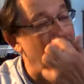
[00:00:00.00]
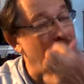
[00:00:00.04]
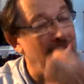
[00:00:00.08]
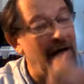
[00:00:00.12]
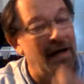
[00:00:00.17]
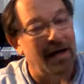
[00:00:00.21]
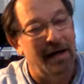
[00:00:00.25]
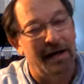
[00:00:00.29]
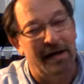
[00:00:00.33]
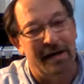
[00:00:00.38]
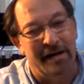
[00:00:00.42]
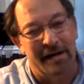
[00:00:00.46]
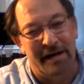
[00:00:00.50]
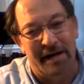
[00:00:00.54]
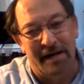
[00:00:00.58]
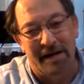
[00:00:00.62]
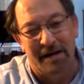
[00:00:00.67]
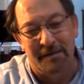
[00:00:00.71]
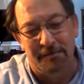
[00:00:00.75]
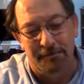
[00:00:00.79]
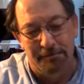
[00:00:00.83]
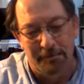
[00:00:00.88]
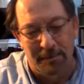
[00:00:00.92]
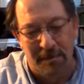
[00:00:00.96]
I
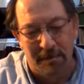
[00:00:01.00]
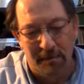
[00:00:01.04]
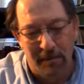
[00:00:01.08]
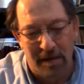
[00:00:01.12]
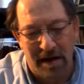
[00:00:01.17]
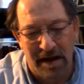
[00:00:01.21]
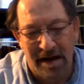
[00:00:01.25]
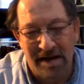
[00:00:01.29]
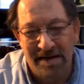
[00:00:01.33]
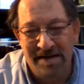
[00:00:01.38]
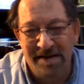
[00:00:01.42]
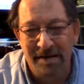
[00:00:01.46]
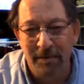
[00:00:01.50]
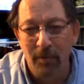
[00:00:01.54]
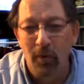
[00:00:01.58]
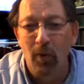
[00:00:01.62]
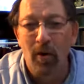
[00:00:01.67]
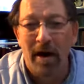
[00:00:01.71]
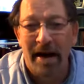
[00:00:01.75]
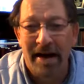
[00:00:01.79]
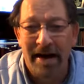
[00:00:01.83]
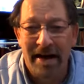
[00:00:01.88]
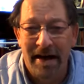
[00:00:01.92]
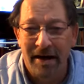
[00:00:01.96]
got some
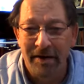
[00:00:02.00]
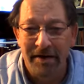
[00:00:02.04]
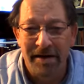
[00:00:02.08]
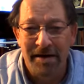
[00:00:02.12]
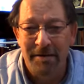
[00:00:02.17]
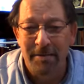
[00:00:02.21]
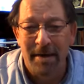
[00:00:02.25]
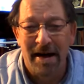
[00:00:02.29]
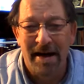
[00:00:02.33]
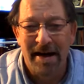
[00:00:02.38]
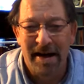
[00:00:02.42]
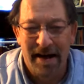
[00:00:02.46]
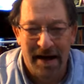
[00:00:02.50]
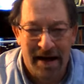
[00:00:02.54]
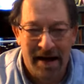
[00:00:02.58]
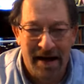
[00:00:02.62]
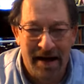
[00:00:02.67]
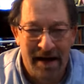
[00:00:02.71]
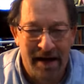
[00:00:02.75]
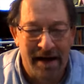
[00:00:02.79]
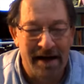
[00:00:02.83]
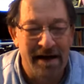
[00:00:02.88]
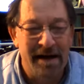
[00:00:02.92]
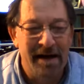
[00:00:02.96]
whiteout in my
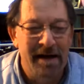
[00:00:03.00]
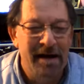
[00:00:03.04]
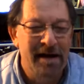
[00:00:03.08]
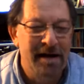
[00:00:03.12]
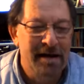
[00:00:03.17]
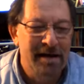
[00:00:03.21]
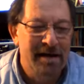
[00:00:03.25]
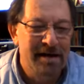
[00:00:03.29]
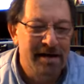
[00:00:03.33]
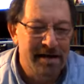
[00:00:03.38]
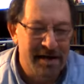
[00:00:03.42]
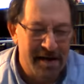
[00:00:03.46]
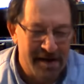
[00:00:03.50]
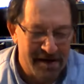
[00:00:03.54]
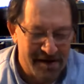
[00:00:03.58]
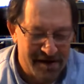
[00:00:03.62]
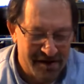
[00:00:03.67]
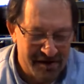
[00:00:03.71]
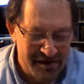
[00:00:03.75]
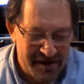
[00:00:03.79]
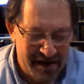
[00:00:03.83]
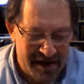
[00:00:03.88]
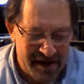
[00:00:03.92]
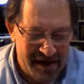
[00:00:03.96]
eye
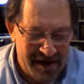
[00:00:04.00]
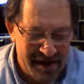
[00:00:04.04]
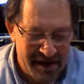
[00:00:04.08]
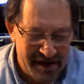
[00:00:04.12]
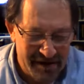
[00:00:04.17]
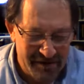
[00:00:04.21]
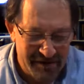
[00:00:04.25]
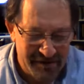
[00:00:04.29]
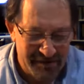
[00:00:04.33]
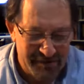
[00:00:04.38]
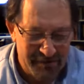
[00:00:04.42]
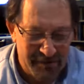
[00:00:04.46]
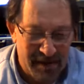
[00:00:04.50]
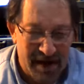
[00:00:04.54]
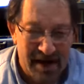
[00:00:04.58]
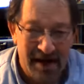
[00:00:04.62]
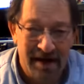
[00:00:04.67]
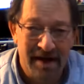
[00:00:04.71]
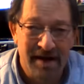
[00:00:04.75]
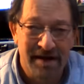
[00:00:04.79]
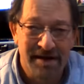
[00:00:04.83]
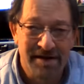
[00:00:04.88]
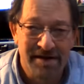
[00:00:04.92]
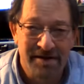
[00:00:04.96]
yesterday, and my
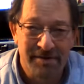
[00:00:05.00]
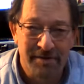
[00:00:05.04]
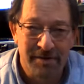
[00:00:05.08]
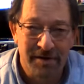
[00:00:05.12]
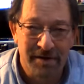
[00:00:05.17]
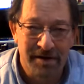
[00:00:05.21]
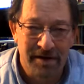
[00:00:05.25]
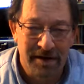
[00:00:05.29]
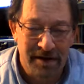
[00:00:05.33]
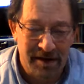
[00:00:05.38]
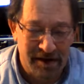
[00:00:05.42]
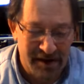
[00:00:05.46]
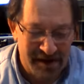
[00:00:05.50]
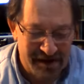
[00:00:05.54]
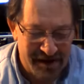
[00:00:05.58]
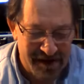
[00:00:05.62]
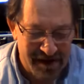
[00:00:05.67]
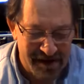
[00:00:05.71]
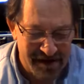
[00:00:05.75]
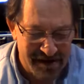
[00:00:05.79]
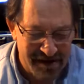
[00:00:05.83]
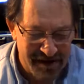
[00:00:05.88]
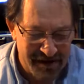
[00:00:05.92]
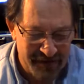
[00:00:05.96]
eyes were a little
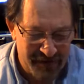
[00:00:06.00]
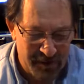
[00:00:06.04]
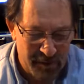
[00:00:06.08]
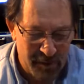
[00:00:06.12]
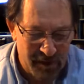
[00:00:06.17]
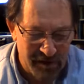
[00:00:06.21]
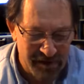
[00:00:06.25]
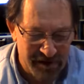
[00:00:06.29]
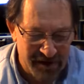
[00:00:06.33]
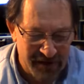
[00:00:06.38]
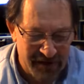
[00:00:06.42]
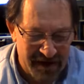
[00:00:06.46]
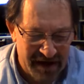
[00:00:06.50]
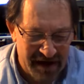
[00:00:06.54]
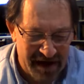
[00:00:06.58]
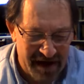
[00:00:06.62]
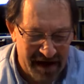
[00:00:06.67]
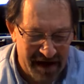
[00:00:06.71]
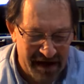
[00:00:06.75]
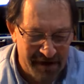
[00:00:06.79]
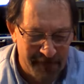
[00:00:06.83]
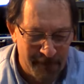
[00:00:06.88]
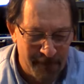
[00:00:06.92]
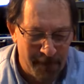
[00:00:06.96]
sensitive for most of the day.